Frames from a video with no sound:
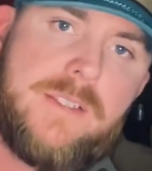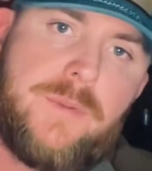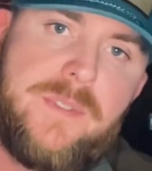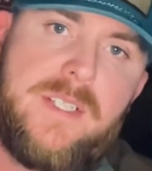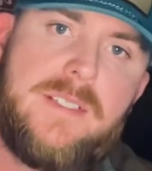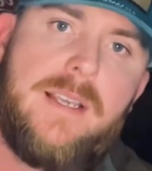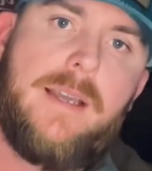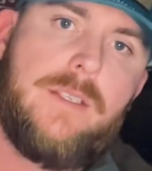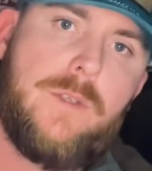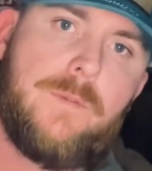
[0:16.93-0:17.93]
360
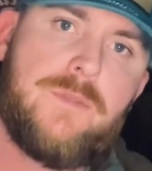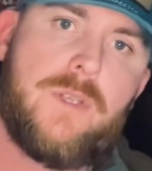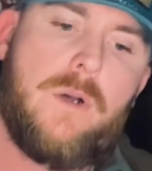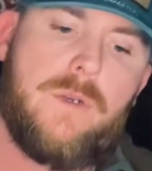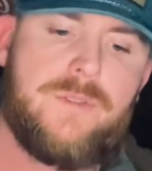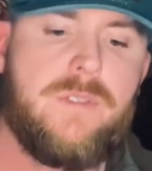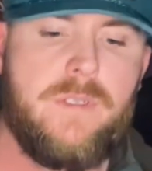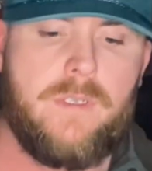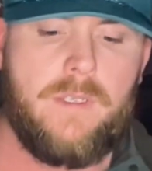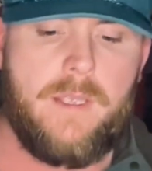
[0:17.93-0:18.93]
IQ from Stalls,
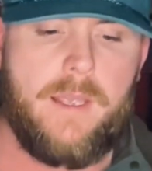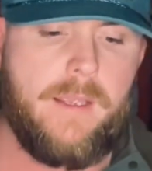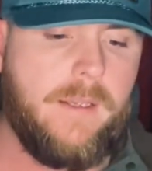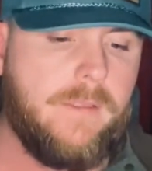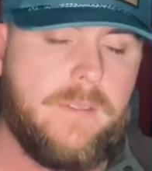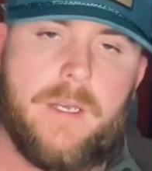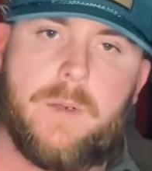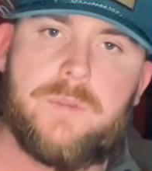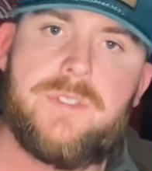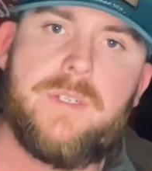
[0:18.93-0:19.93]
and
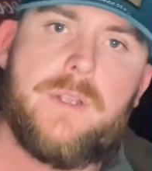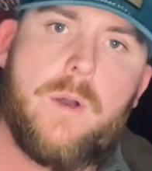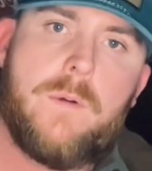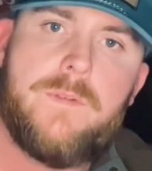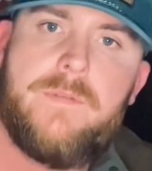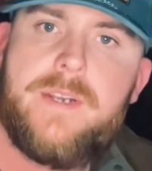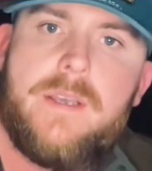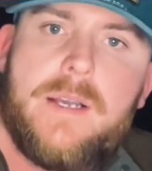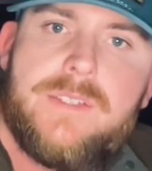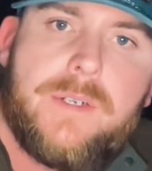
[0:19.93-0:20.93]
we're just going to go over the
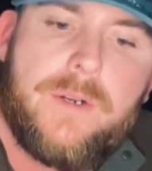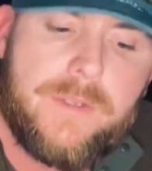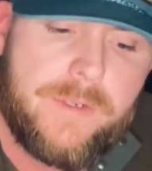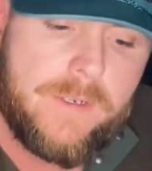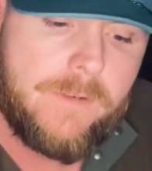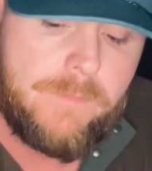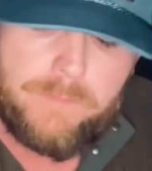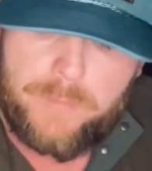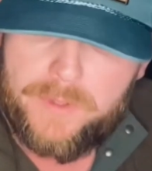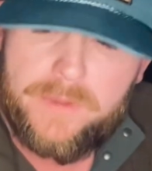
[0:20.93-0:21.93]
video I took earlier of
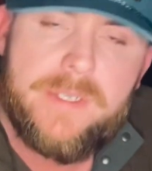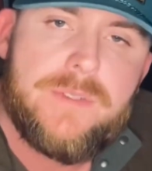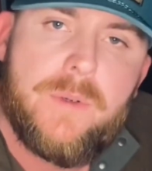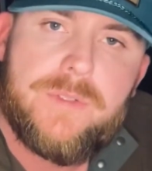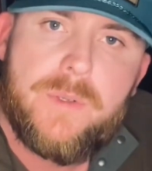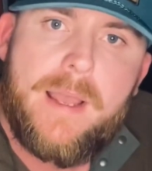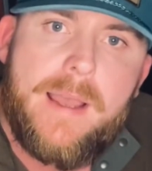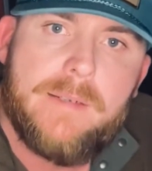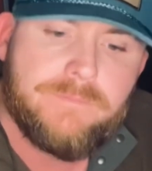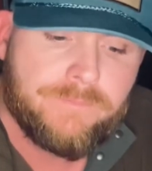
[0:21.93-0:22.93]
putting this onto a
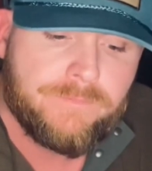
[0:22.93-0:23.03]
hat.